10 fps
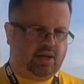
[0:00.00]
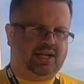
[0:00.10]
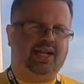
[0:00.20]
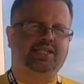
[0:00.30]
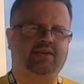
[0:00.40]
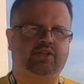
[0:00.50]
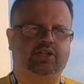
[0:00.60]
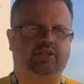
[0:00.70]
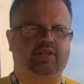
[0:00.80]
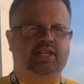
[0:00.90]
Let's have a
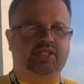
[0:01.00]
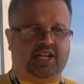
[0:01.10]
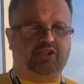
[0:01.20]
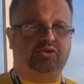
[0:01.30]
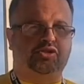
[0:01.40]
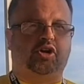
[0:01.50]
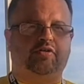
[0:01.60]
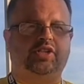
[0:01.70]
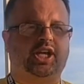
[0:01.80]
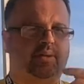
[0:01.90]
look at the International
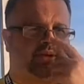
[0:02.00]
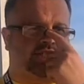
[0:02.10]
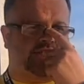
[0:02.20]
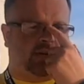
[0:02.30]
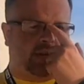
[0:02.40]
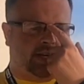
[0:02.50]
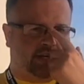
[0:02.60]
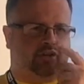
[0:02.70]
Trophy Champion, shall we?